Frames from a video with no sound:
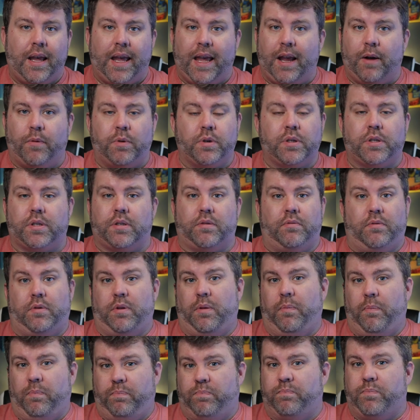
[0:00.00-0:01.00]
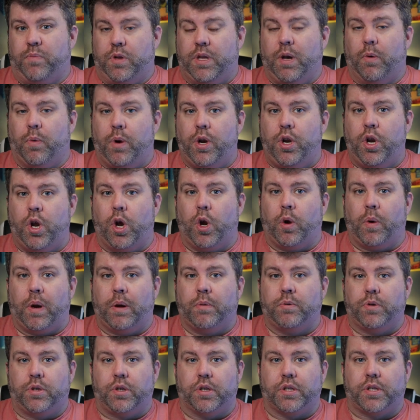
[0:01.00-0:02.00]
It was, they were new.
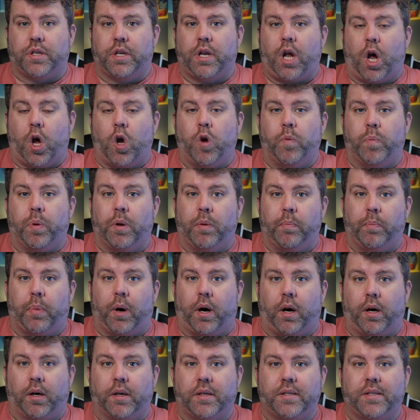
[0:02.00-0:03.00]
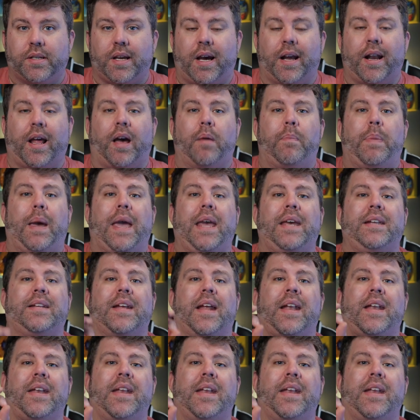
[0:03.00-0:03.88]
It was just an open box, and I paid